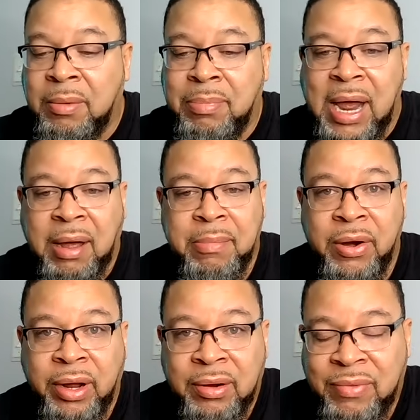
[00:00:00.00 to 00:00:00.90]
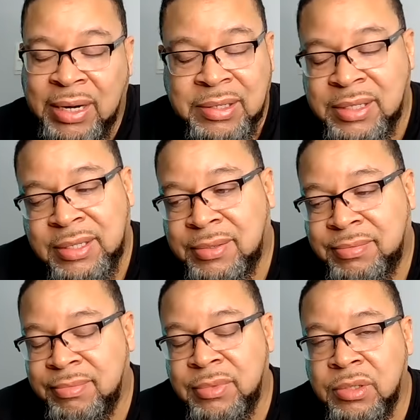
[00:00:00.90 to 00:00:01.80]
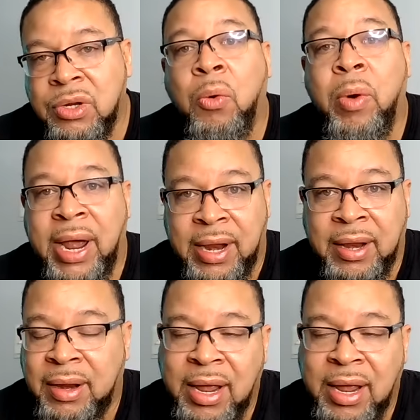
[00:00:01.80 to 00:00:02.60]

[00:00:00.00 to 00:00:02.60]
Black American, right? It's just no way in